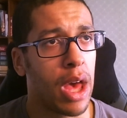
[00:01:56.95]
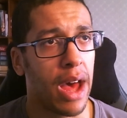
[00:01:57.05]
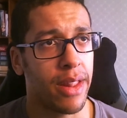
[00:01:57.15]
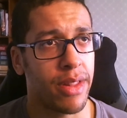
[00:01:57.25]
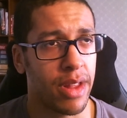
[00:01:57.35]

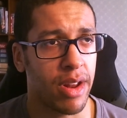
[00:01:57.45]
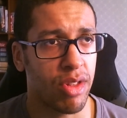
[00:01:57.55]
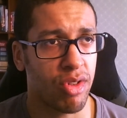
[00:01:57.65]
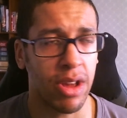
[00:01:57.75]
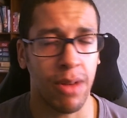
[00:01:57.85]
and
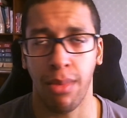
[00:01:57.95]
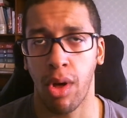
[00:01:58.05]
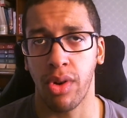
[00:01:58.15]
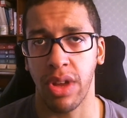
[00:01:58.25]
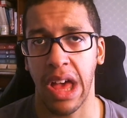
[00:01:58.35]
the
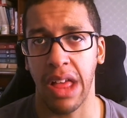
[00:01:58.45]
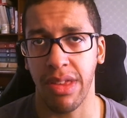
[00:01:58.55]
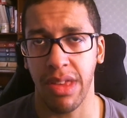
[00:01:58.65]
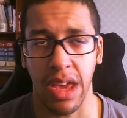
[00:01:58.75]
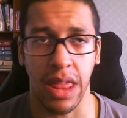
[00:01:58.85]
Dragonborn
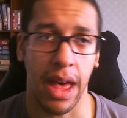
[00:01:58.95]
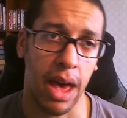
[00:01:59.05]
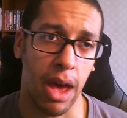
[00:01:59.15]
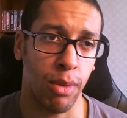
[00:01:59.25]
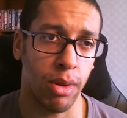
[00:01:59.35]
DLC that
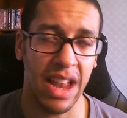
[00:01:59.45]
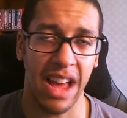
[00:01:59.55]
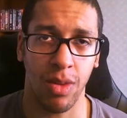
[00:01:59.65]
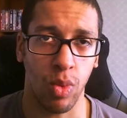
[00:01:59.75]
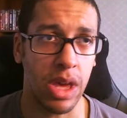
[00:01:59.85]
I uploaded
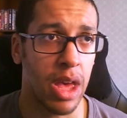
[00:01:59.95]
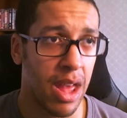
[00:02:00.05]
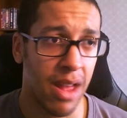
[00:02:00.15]
last week,